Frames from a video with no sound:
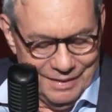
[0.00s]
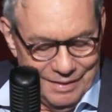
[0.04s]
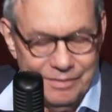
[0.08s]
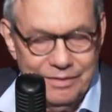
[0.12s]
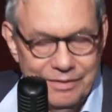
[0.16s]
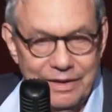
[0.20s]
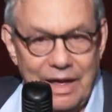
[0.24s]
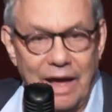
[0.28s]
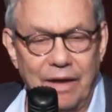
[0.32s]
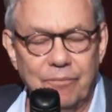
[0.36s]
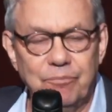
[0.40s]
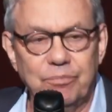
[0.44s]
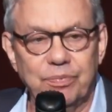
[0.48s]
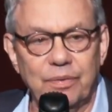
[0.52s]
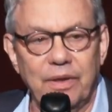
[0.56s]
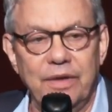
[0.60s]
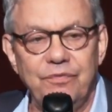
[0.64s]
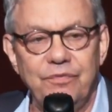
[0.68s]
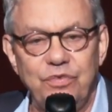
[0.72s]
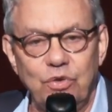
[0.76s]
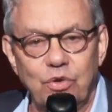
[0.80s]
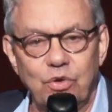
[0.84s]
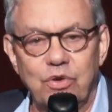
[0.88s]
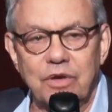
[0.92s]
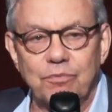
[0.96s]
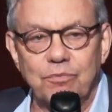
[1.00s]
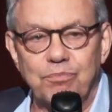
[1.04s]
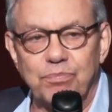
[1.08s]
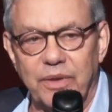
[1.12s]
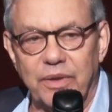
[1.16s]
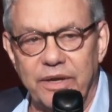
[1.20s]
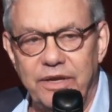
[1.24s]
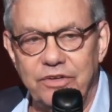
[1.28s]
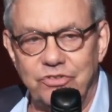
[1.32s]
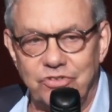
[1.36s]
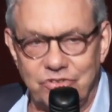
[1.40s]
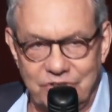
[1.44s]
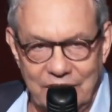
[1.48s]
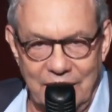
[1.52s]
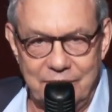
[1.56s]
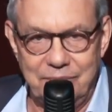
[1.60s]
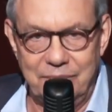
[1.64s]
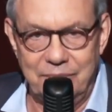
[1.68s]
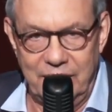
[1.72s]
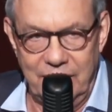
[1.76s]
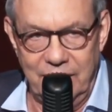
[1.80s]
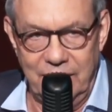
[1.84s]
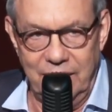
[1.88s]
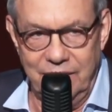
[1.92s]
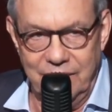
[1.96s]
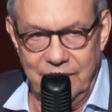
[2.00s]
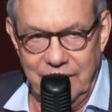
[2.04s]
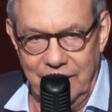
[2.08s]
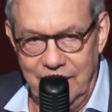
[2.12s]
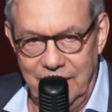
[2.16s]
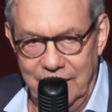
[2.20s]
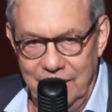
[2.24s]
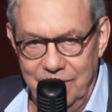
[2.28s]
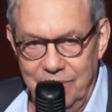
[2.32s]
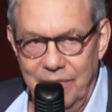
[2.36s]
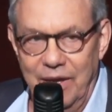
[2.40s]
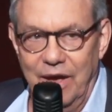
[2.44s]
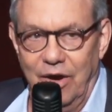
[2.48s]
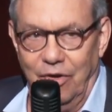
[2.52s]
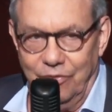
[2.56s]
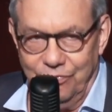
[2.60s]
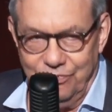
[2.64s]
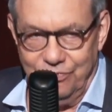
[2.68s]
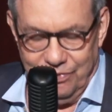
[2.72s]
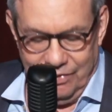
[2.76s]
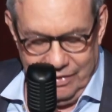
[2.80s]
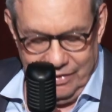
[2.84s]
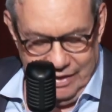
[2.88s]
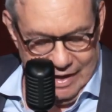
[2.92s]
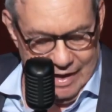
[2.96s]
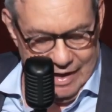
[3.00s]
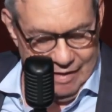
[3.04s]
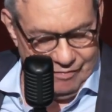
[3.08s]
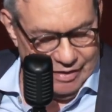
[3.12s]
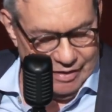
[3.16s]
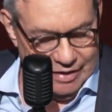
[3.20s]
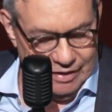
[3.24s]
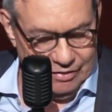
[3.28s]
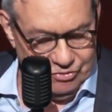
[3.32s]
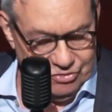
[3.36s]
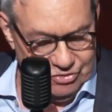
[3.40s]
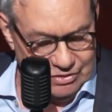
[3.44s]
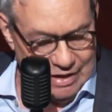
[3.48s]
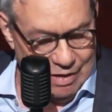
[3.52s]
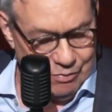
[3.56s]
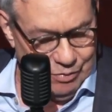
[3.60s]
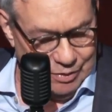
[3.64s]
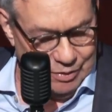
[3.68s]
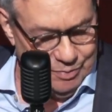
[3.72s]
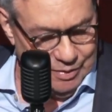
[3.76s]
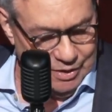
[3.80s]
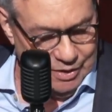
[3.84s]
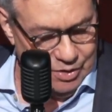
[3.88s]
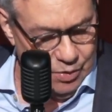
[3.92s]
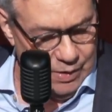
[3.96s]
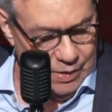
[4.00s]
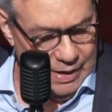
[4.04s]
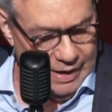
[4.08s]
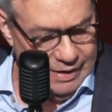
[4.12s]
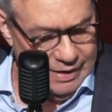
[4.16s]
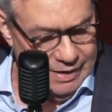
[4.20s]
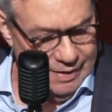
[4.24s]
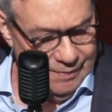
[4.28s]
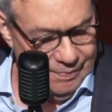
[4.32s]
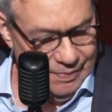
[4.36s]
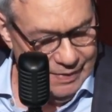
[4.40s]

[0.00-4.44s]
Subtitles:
Yeah, if you could please send me the email for the evidence, that would be great.